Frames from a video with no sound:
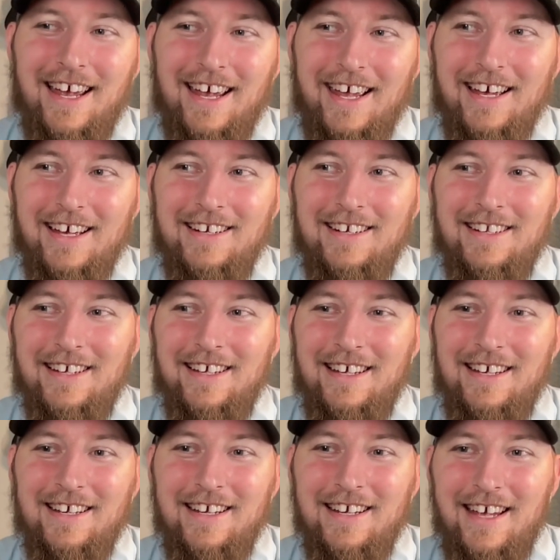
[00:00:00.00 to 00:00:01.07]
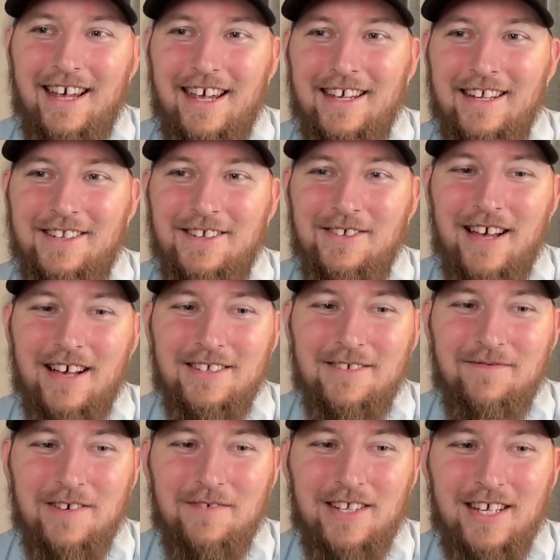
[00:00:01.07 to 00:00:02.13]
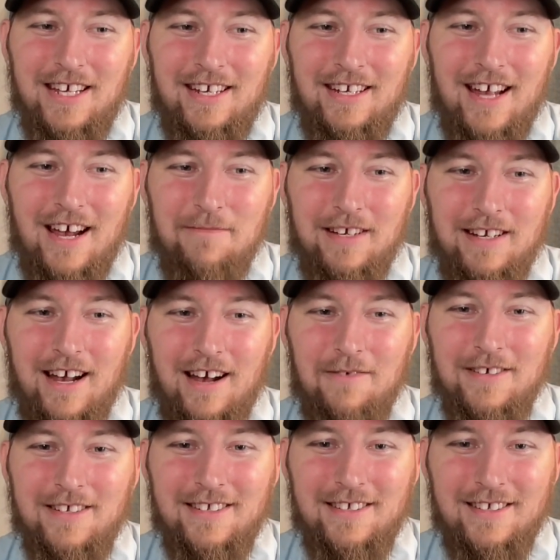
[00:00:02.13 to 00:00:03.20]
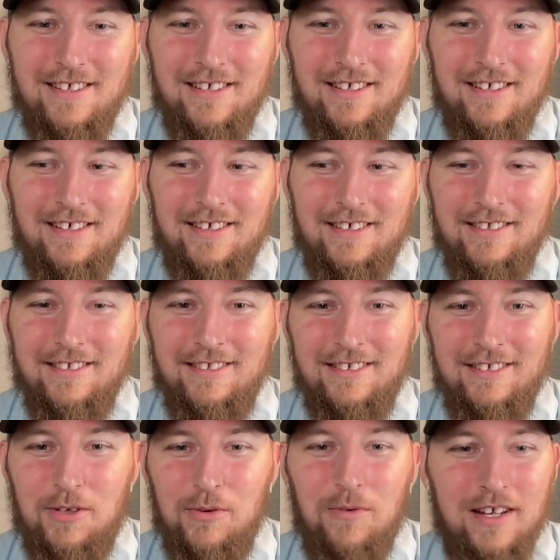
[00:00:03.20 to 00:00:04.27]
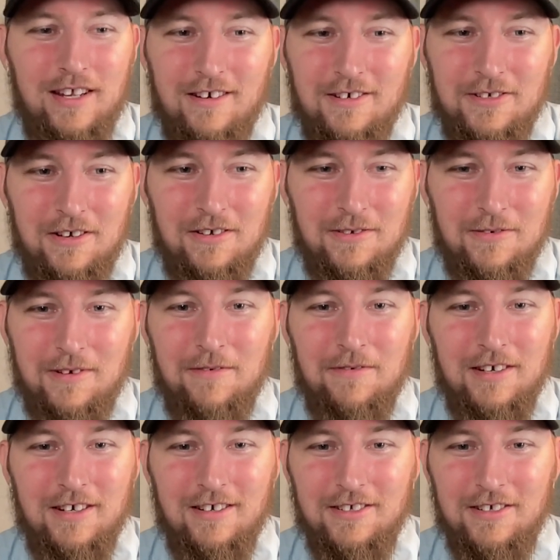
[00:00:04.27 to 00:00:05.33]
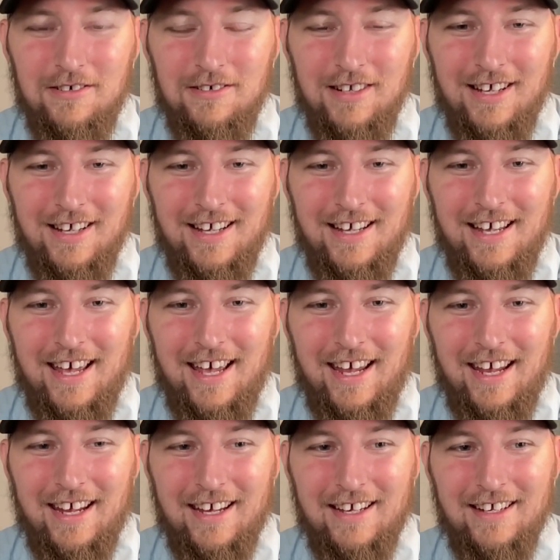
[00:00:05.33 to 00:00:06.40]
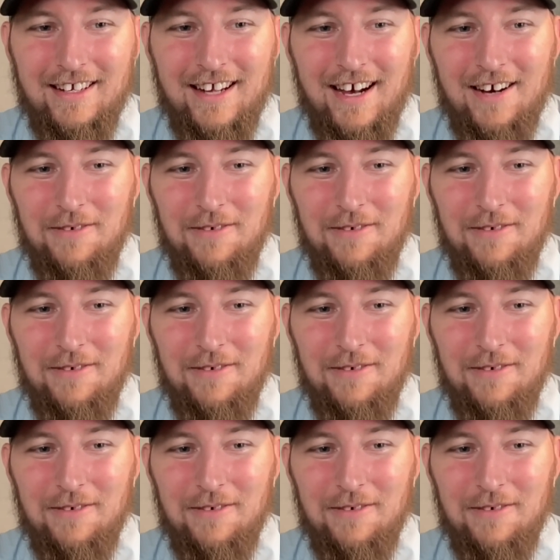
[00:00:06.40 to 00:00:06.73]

And in 2015, I mean, I was 20 years old, 21 years old, and